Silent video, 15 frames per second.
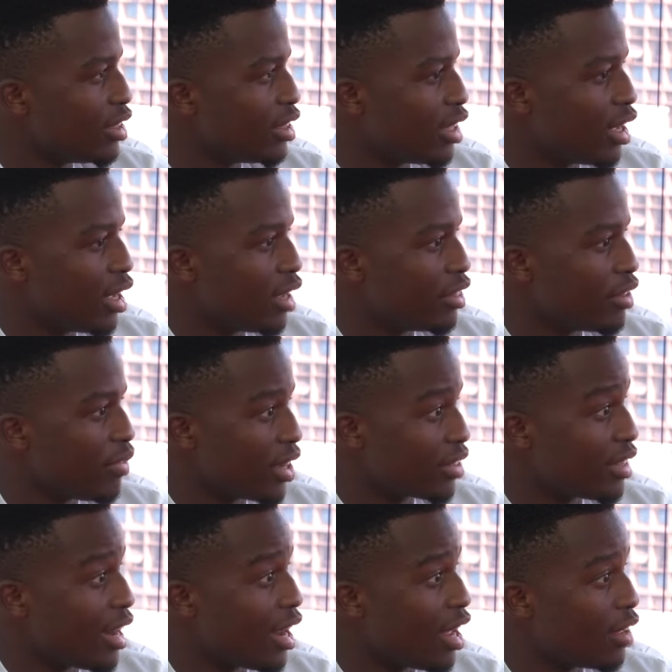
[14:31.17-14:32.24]
the
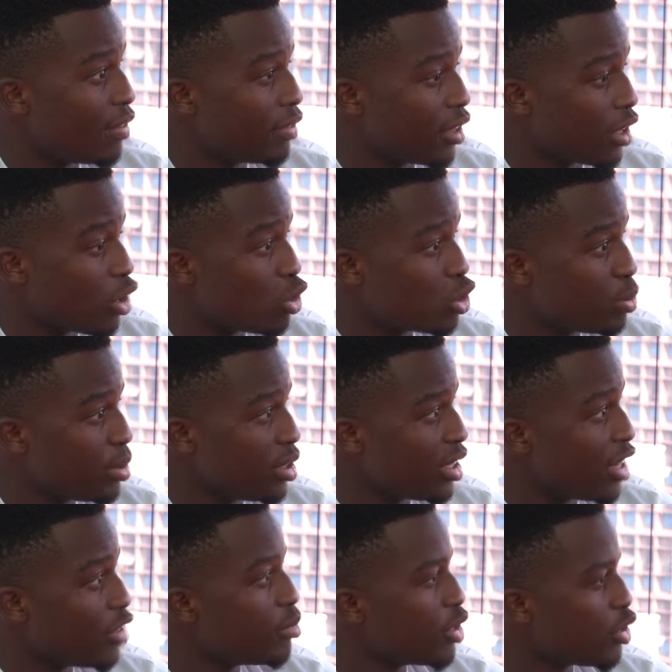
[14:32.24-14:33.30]
fact that the Coach Pete
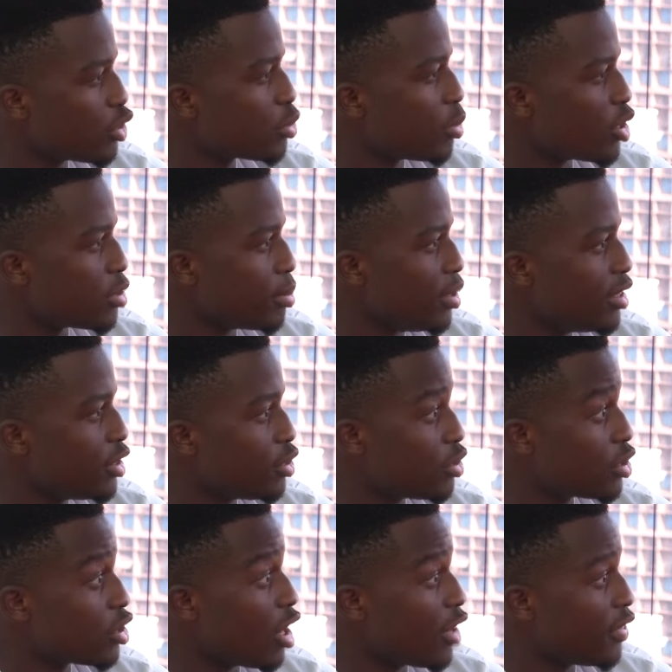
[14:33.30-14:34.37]
gave me the responsibility to
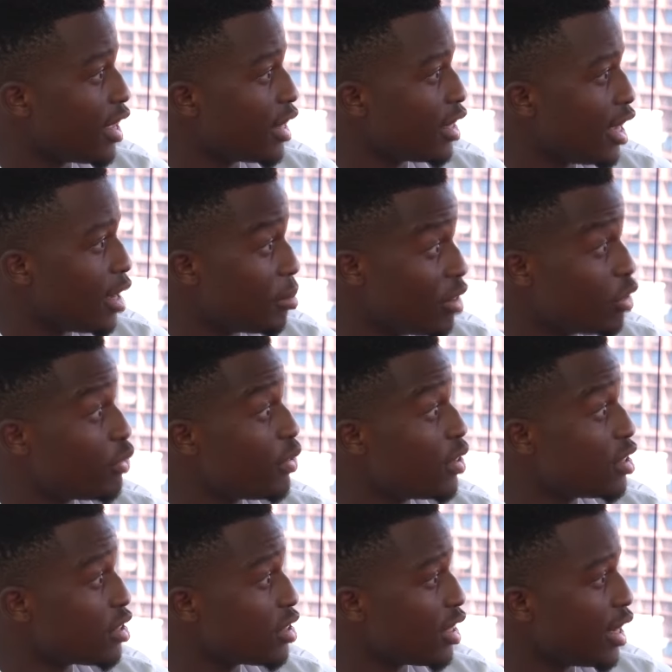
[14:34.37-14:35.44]
start that game and
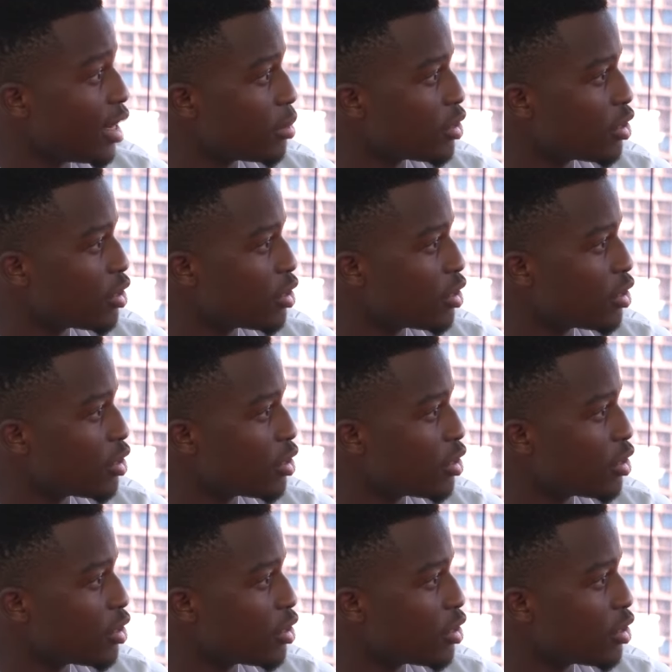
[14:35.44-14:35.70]
finish the game.